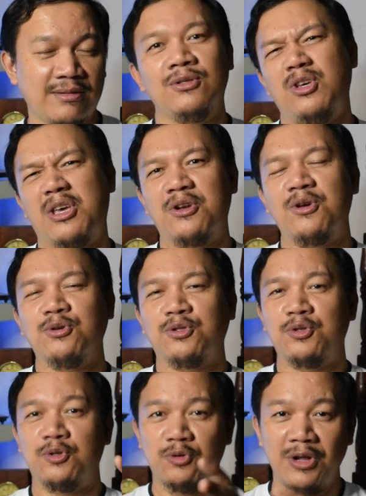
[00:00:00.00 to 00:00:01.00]
You can go
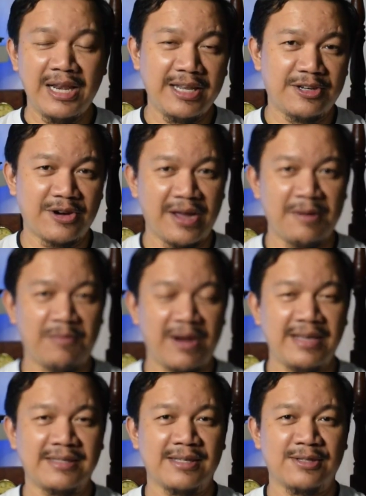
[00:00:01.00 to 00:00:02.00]
to really dry
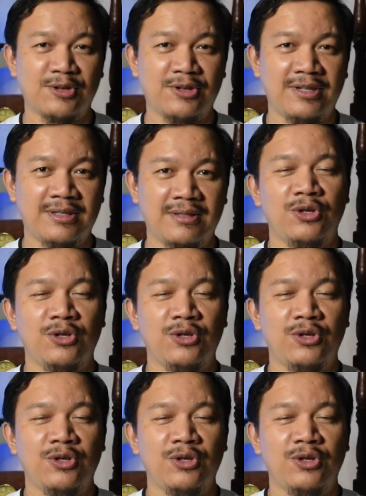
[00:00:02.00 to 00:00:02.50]
places on it.